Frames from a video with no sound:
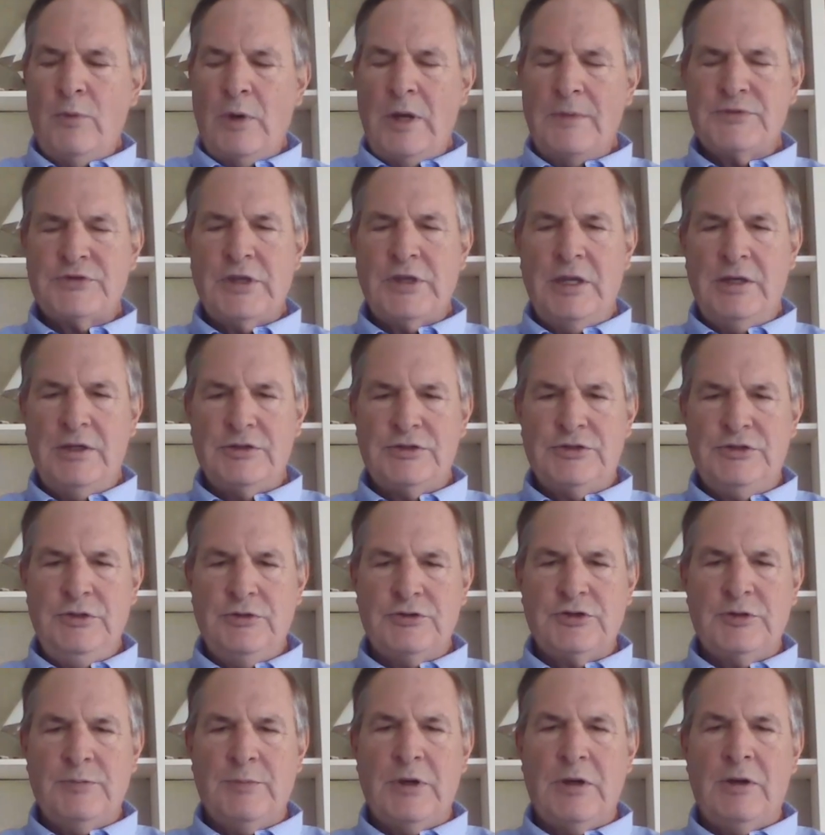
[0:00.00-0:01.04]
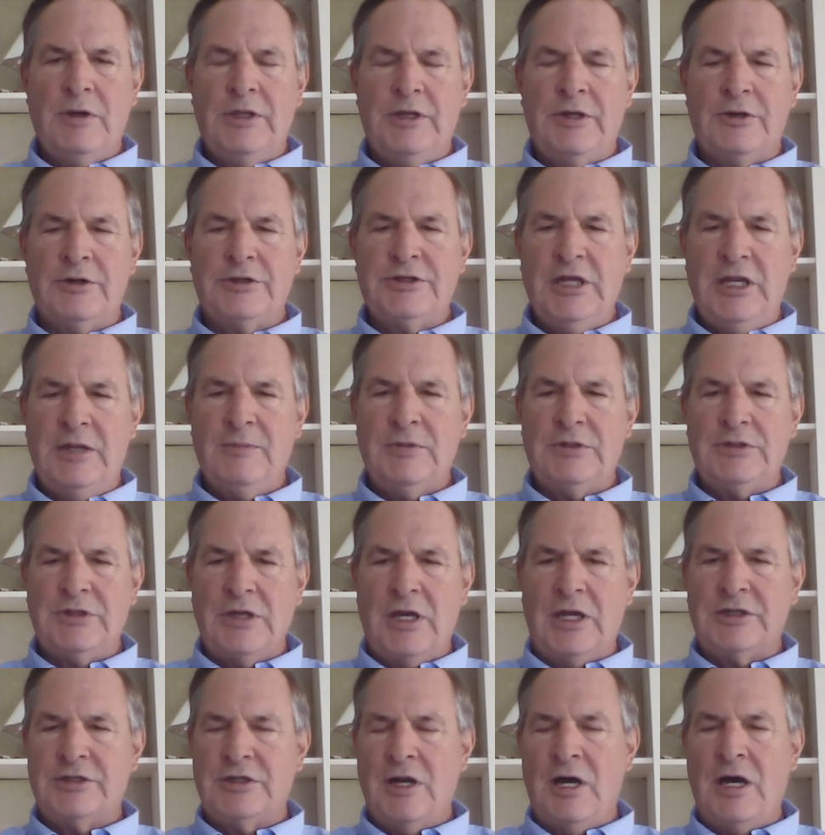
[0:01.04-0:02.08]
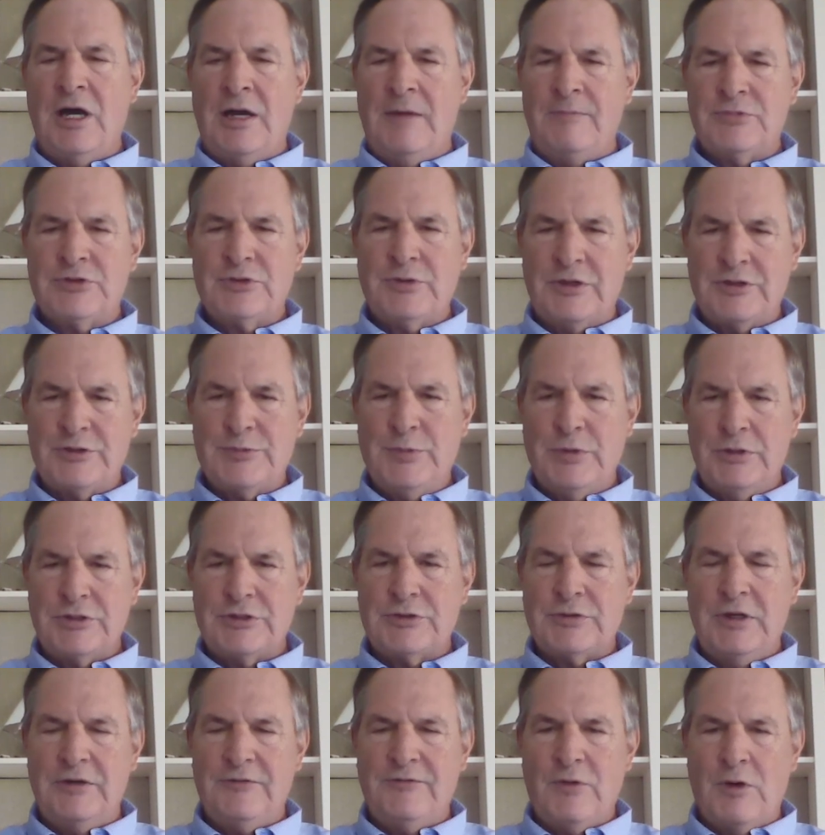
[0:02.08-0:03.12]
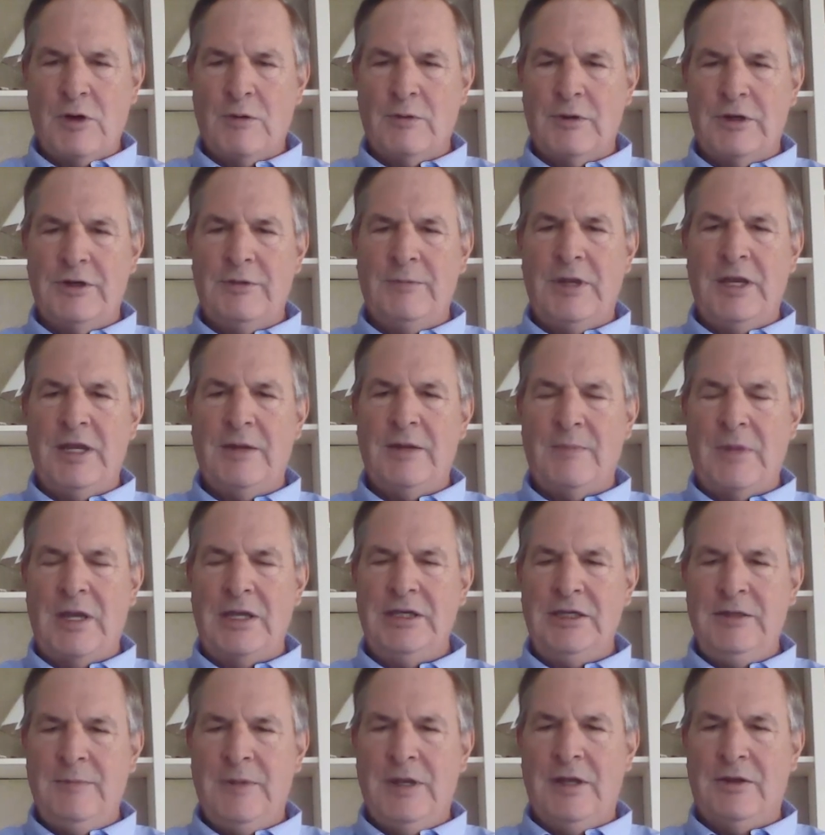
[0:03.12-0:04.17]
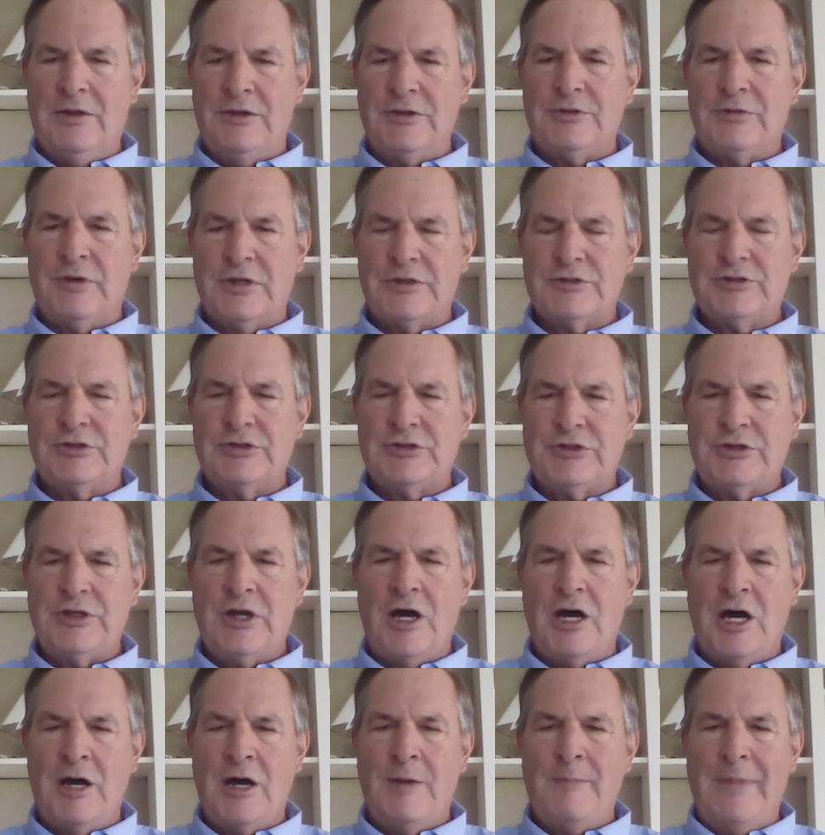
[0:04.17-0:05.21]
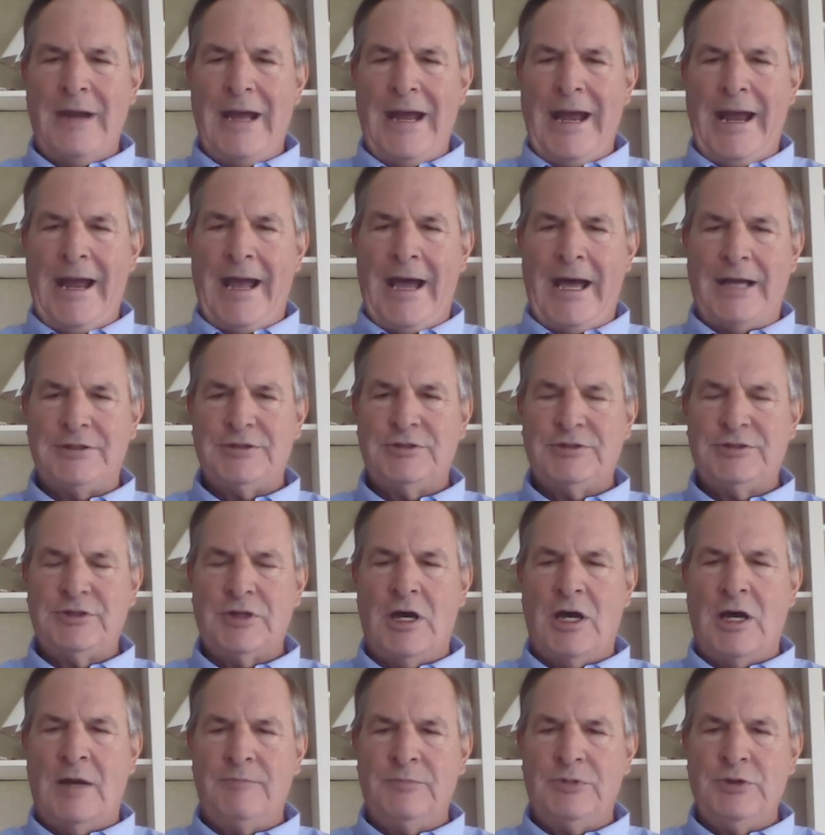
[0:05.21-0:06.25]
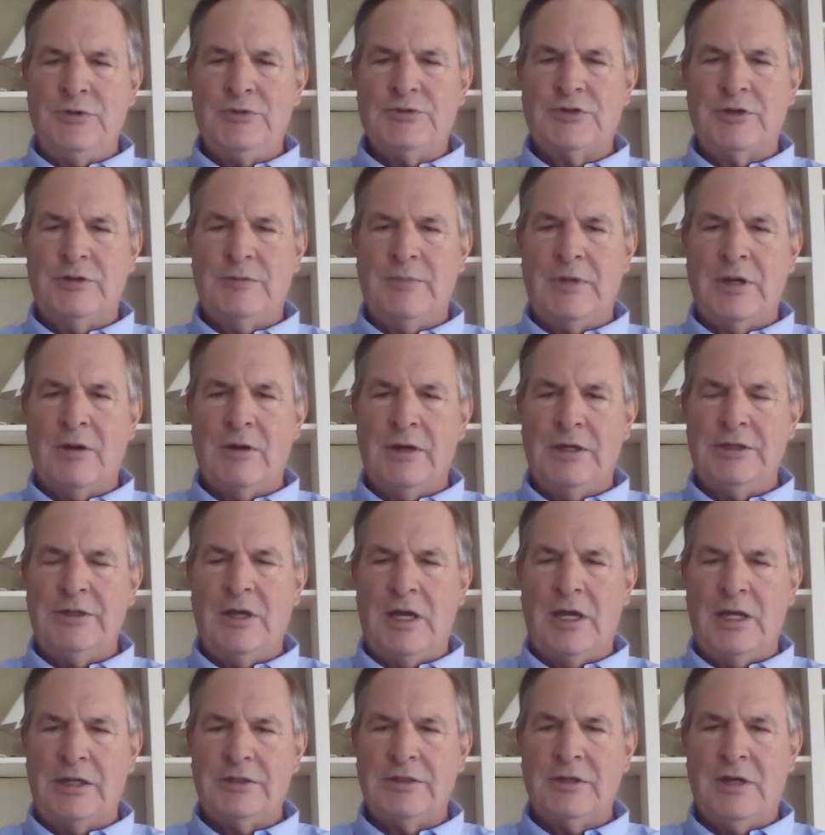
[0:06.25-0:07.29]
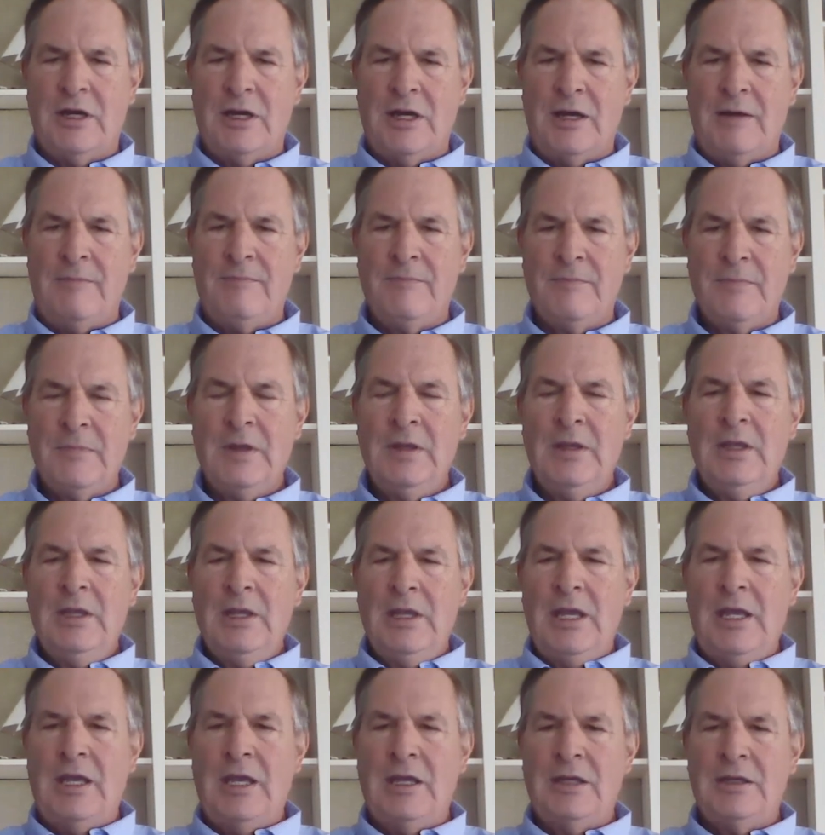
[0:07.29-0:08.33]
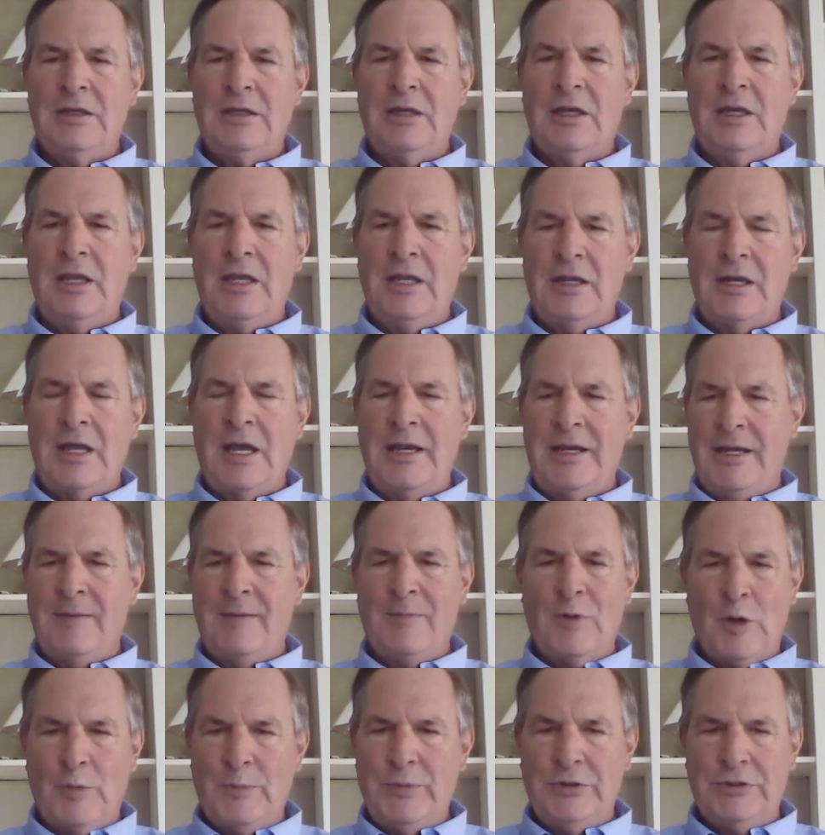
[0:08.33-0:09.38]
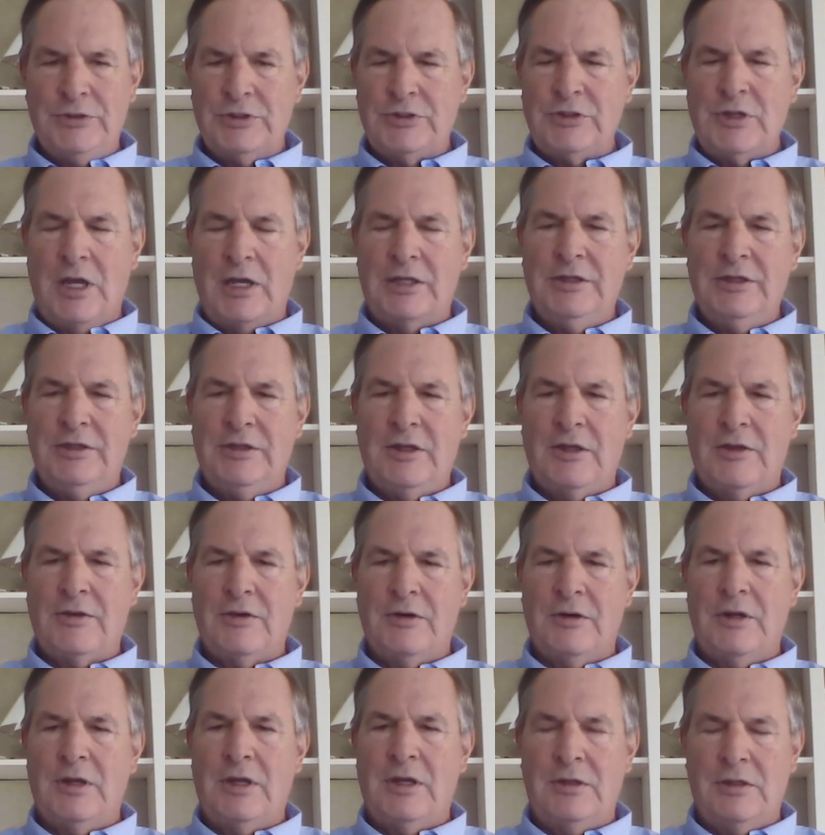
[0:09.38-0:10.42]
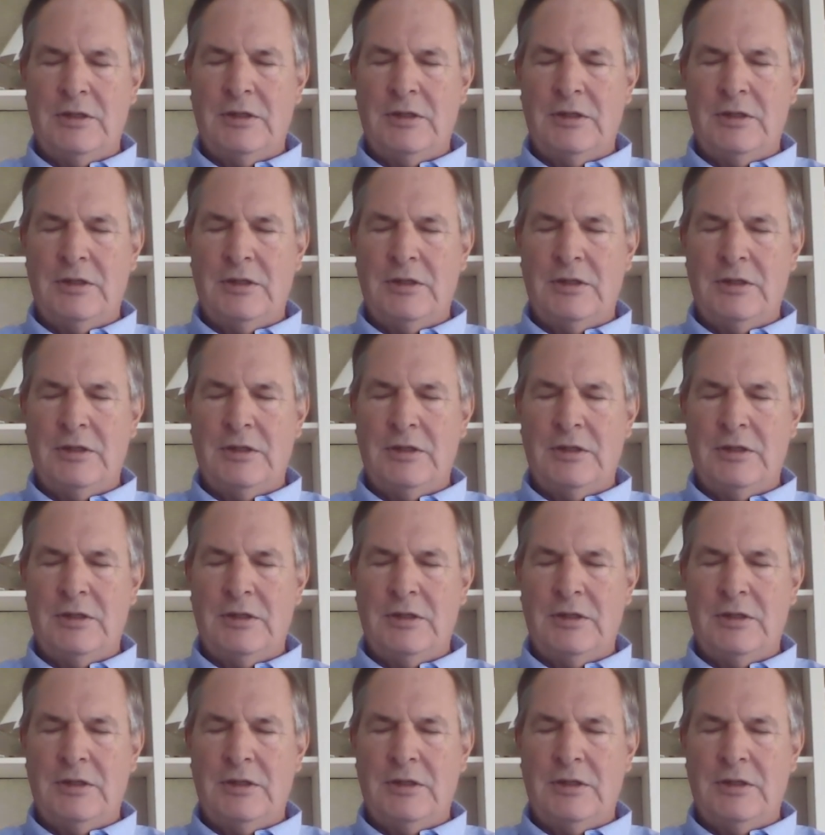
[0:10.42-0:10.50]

website is dusenberryentertainment.com, so that's pretty straightforward. And my email address is tom@tomdusenberry.com. And I am open to talking to other